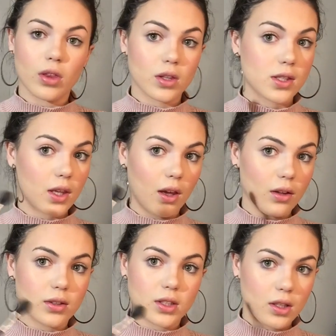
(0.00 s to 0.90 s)
see
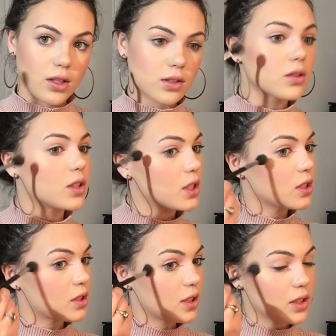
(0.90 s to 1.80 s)
this? This
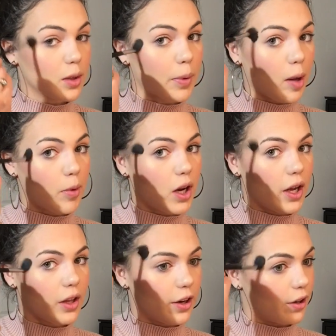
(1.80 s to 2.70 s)
is a poppin'
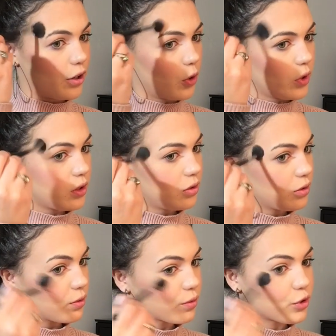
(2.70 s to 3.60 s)
highlighter. No one,
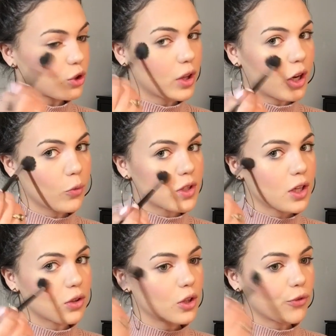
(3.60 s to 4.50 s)
don't let anyone
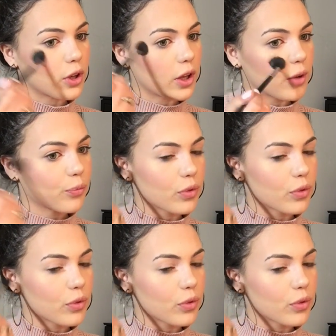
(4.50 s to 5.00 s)
tell you differently.